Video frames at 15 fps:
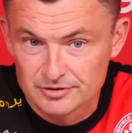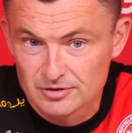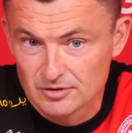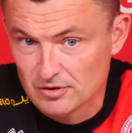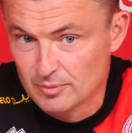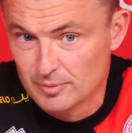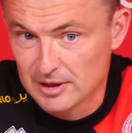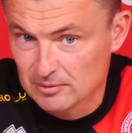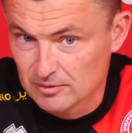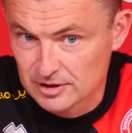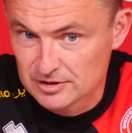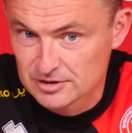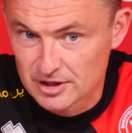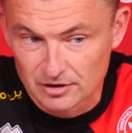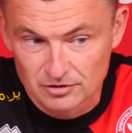It's all about
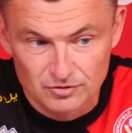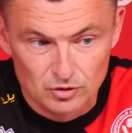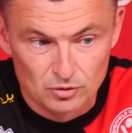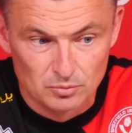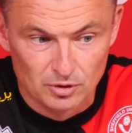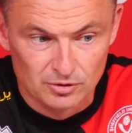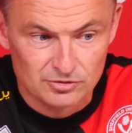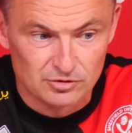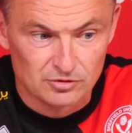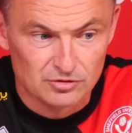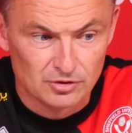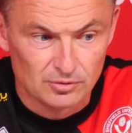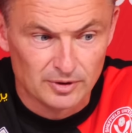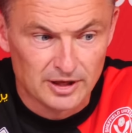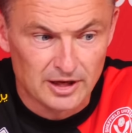these next few months
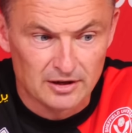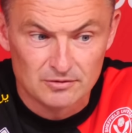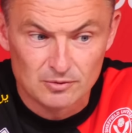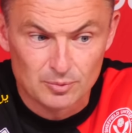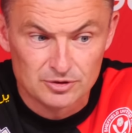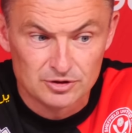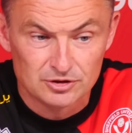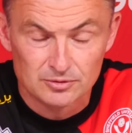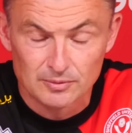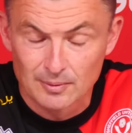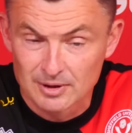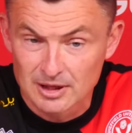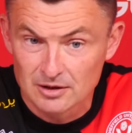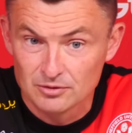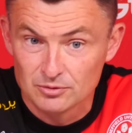until we get into a position where
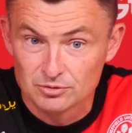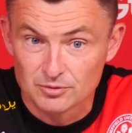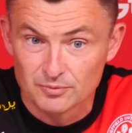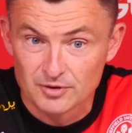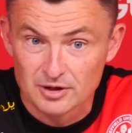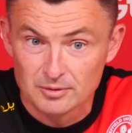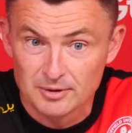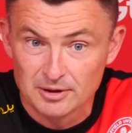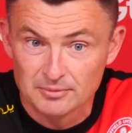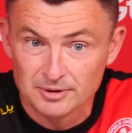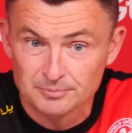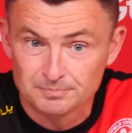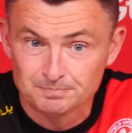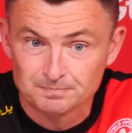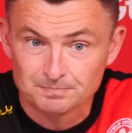we can do something about it.